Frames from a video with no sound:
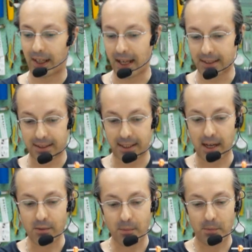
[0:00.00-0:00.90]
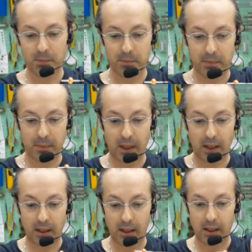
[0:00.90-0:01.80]
the glasses now.
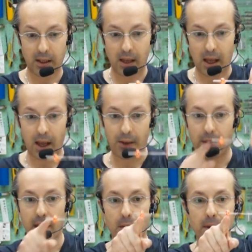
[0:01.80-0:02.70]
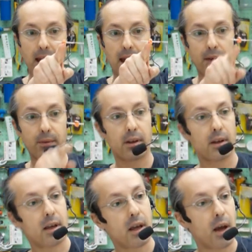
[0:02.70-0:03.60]
And there we have
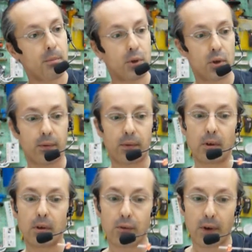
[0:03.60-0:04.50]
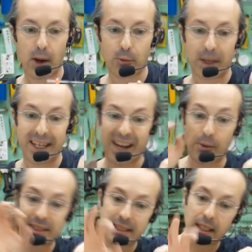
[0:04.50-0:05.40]
a beautiful round bead.
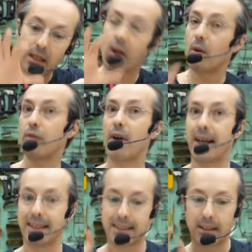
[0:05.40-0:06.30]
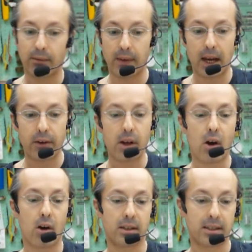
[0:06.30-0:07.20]
Now it's still glowing red, it's still very
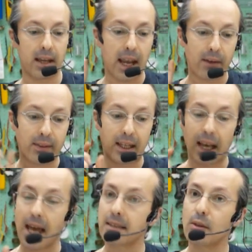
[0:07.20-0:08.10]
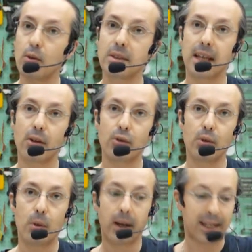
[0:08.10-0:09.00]
hot. If the glass cools down
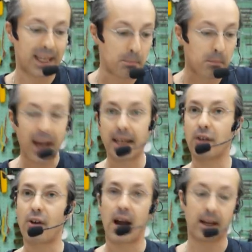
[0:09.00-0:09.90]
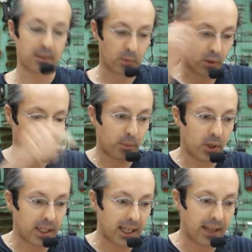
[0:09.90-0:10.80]
too quickly, it might crack. So we're going to
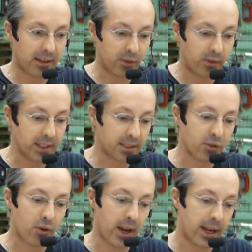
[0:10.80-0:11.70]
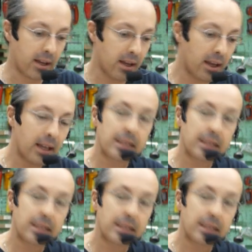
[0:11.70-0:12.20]
put it into this tray,